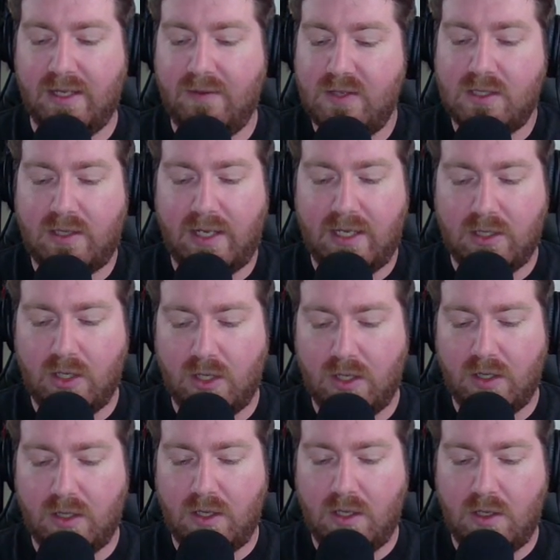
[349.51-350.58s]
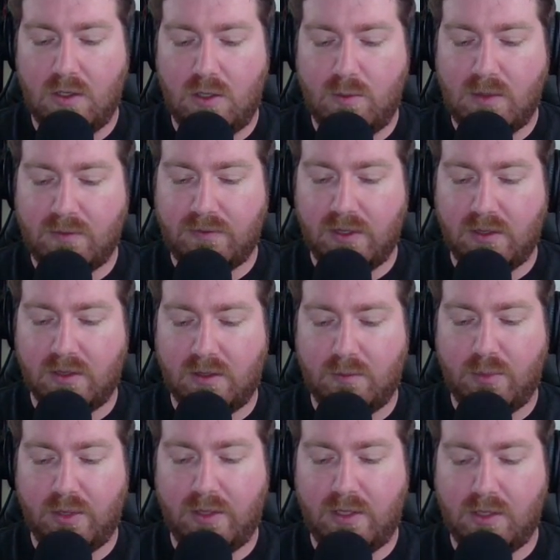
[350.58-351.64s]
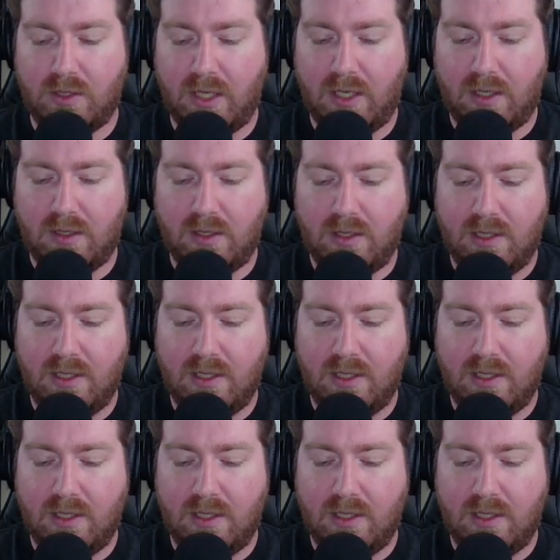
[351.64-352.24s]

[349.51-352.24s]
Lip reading: If it's a land card, you may reveal it, put it in your hand.